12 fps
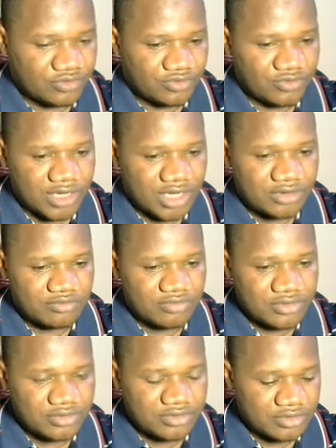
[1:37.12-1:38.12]

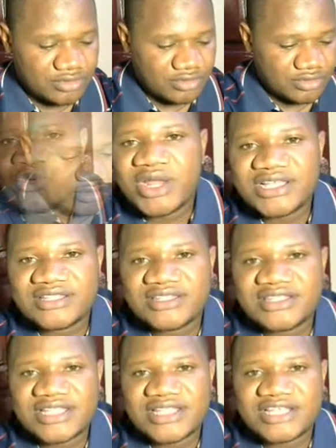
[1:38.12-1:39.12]
workbook. One key
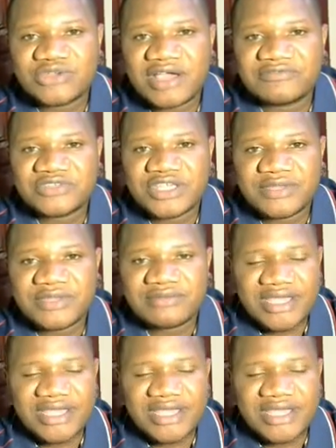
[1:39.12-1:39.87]
thing that you have to keep in